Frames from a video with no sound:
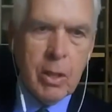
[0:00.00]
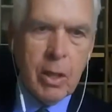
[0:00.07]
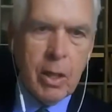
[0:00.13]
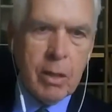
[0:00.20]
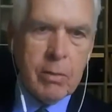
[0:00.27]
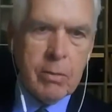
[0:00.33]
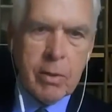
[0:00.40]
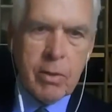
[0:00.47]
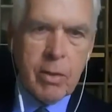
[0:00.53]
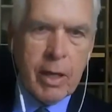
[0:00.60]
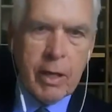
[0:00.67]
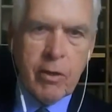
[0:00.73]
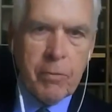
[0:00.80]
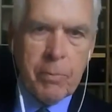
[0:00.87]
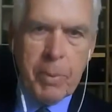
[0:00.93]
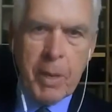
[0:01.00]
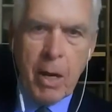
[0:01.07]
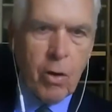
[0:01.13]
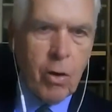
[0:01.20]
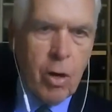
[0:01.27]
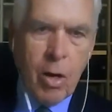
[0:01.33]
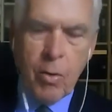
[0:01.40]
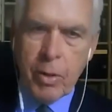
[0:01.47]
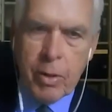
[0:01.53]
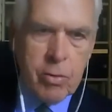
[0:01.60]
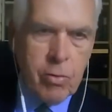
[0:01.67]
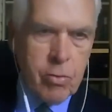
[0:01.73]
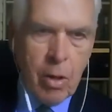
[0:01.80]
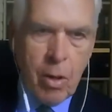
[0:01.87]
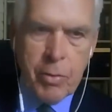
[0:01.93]
and executive power always.
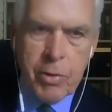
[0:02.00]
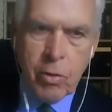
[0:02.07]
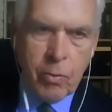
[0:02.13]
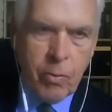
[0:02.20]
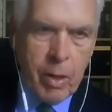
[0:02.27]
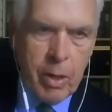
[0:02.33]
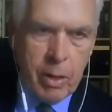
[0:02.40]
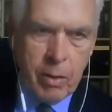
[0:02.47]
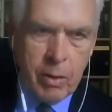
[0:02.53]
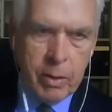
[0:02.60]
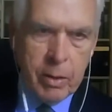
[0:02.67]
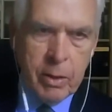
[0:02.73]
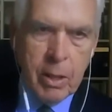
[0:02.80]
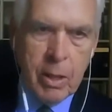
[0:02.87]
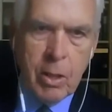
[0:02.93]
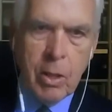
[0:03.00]
There's always a gray area.